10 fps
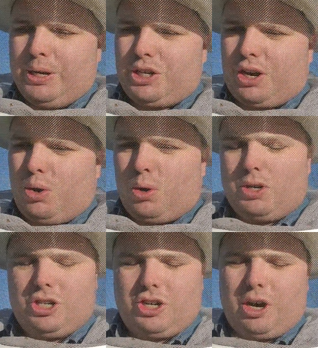corn
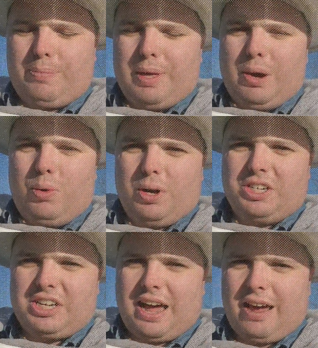syrup that
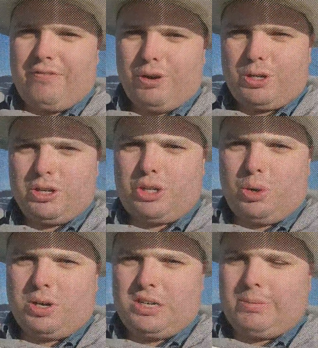was high fructose
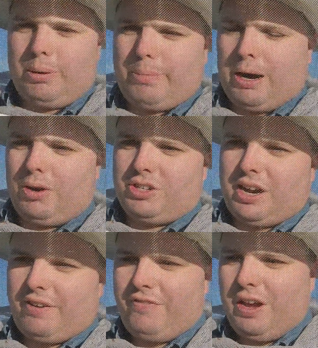corn syrup in barrels that
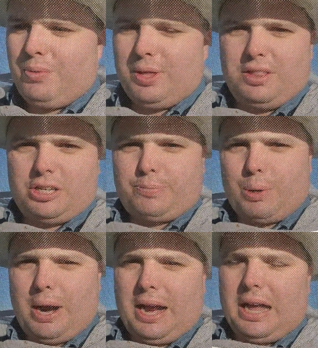I feed with in the
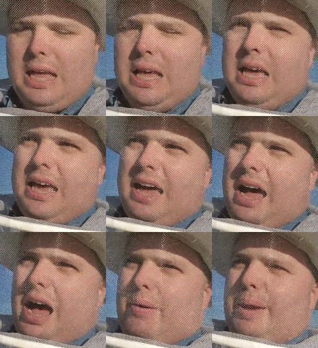spring,
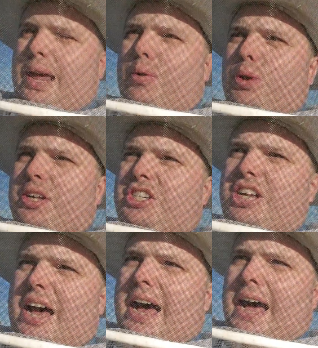and it was
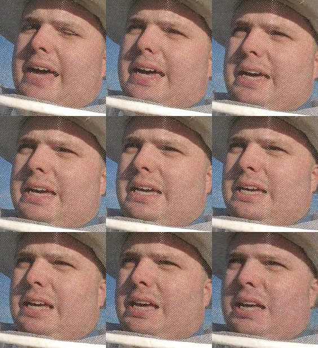
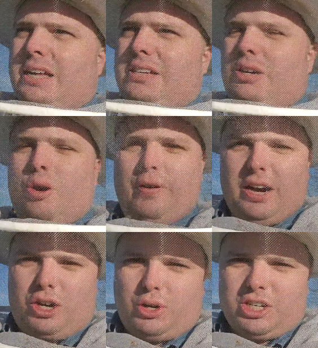some of it
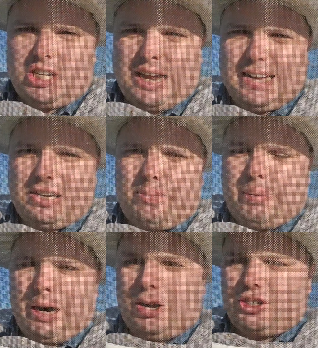had crystallized in a
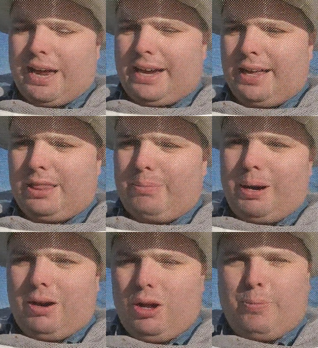barrel, so I cut the
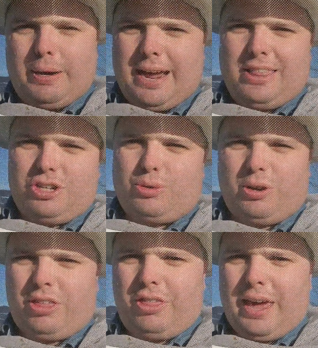barrel open and had this
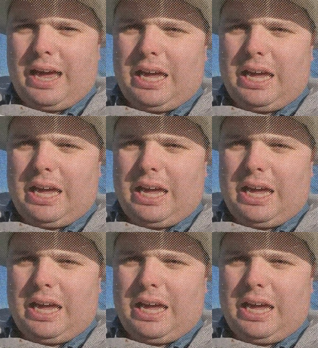real thick